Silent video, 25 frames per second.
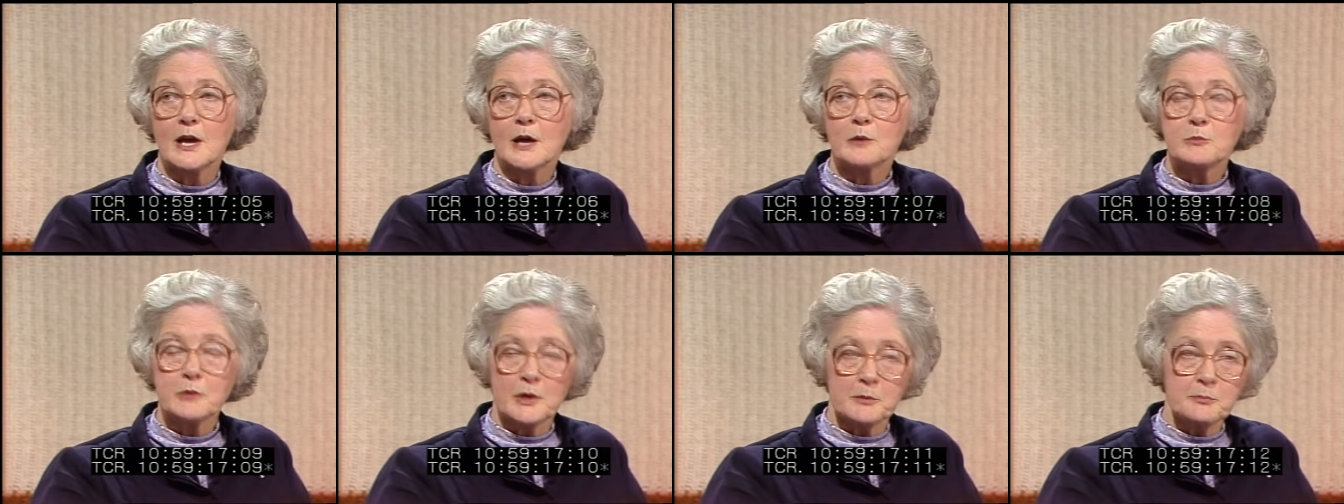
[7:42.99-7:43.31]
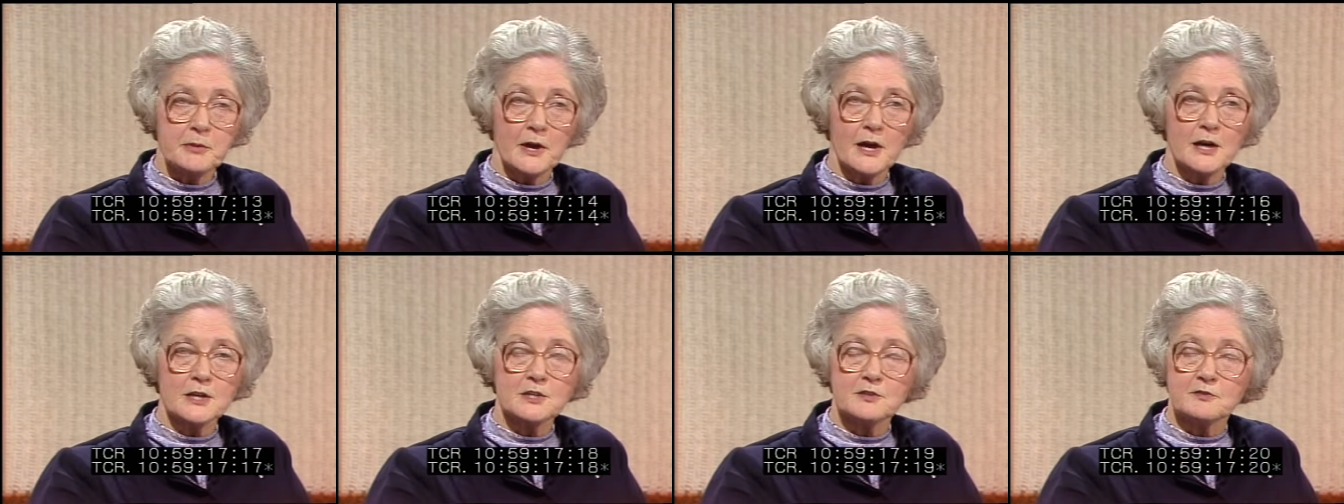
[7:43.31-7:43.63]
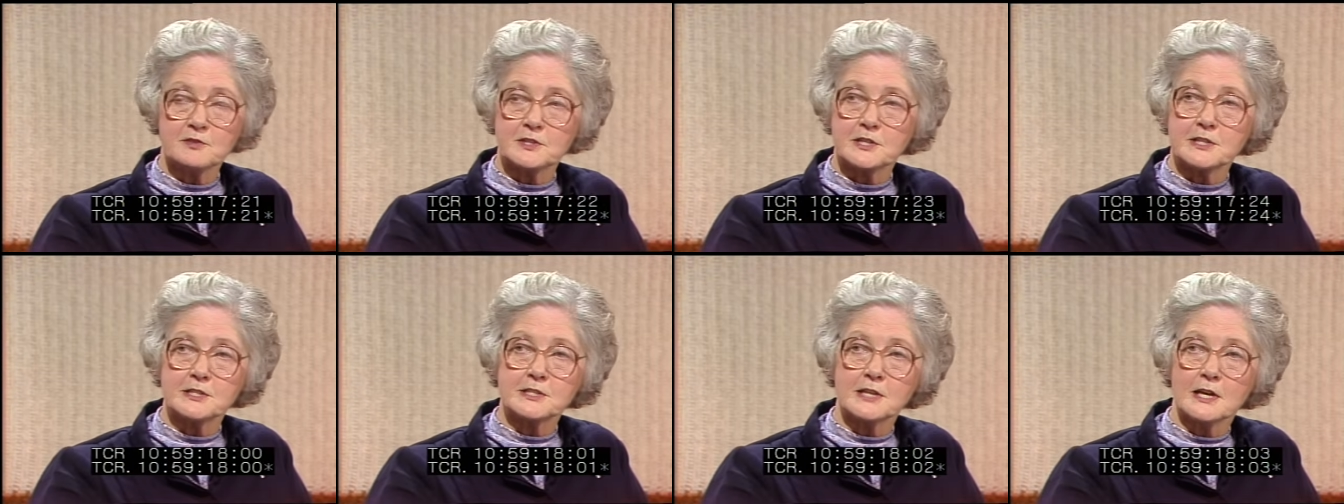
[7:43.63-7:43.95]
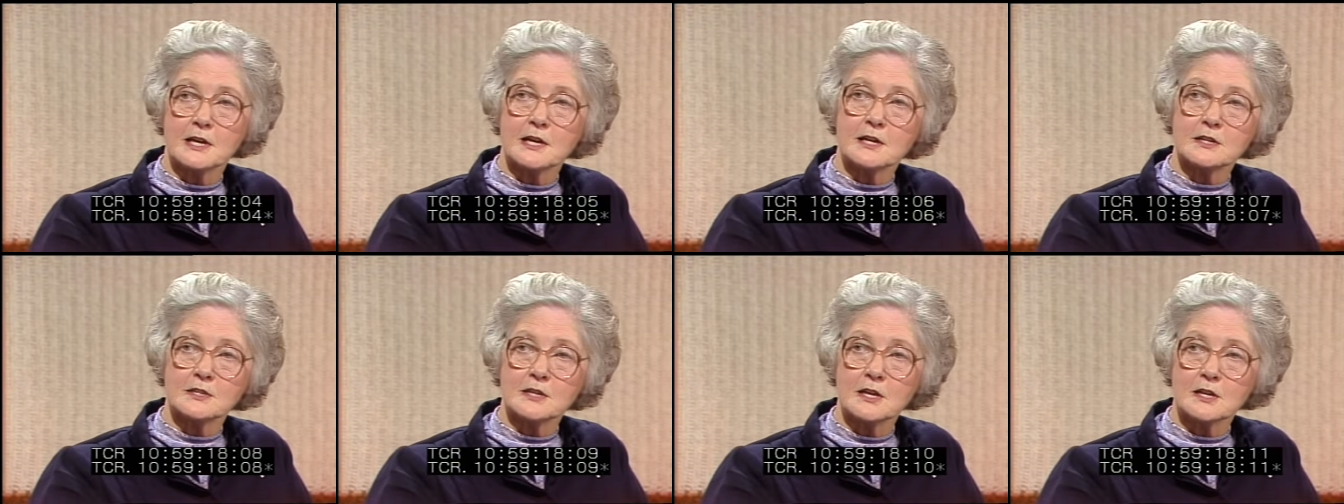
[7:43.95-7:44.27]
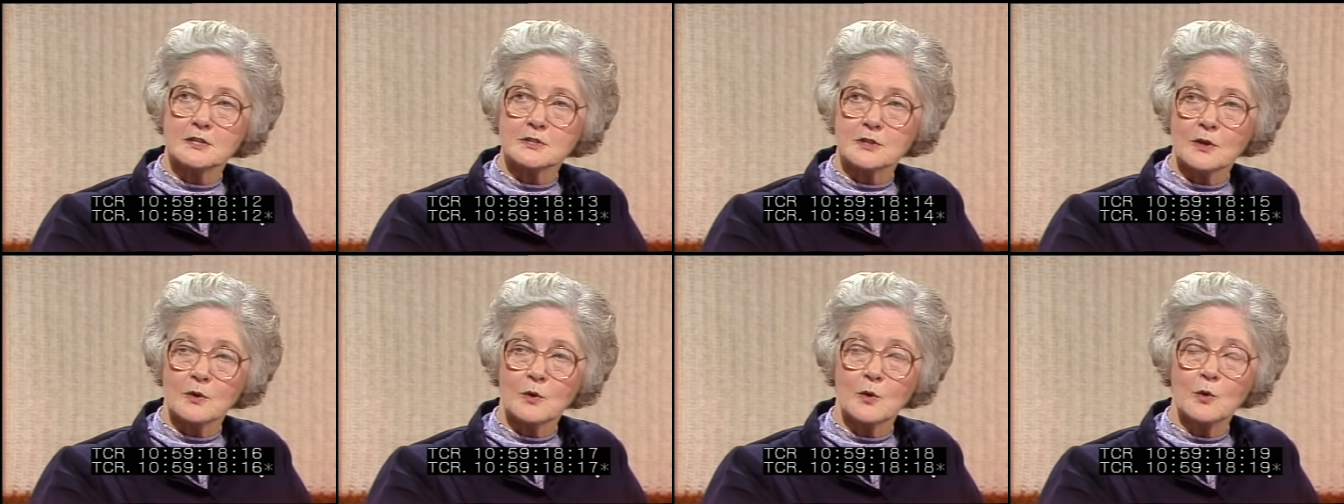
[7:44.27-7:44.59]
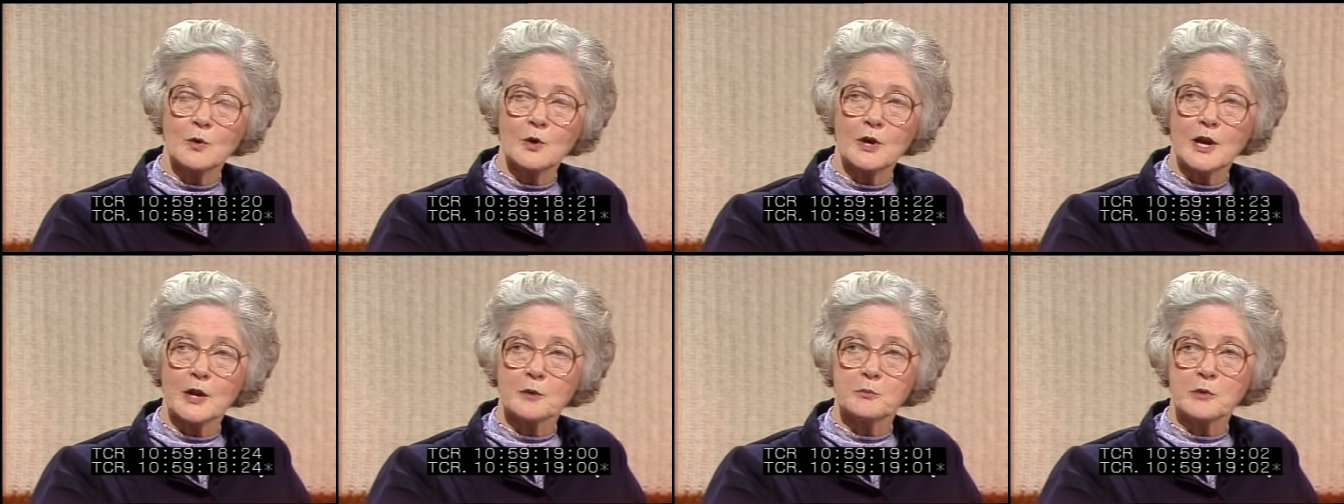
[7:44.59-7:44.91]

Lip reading: And we're part of society as a whole,